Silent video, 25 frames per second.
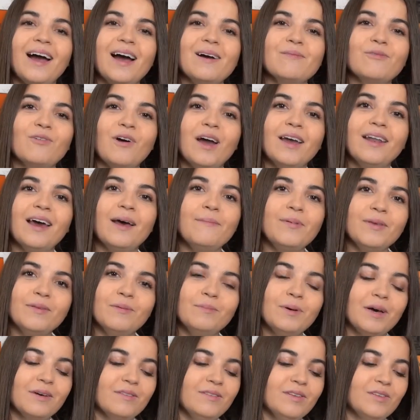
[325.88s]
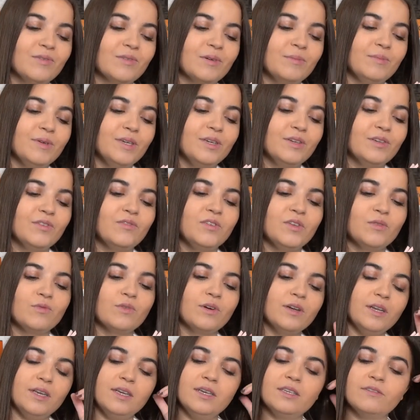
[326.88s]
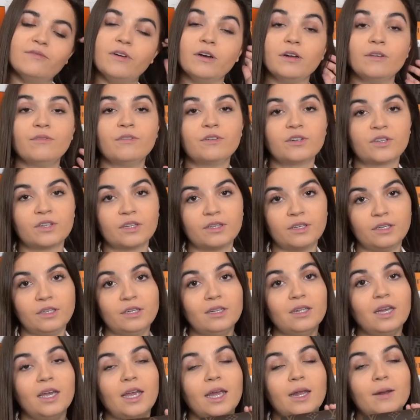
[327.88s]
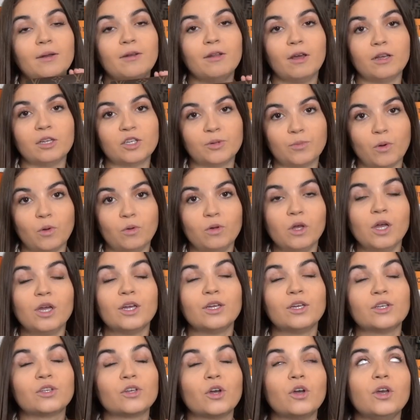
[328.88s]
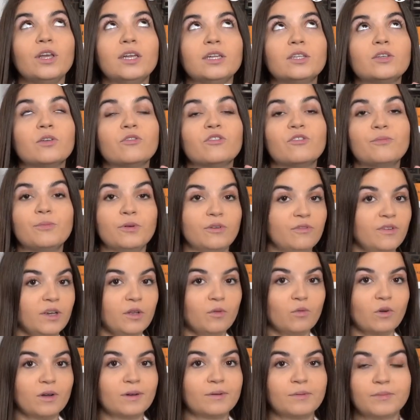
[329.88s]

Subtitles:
I'm quite happy about this one because this one is very versatile and small, so it's a perfect one.